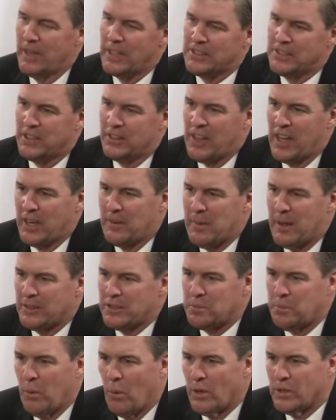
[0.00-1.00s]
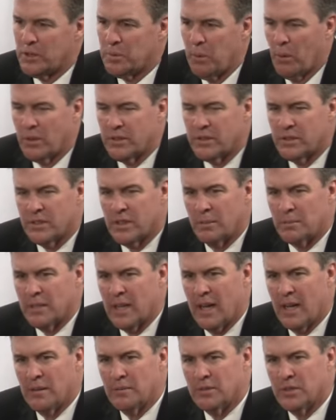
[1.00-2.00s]
That's the thing about sports. Sports is
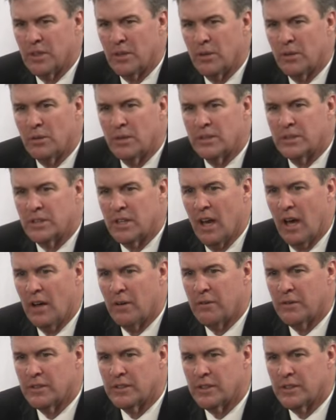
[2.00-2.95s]
sometimes, it's tough.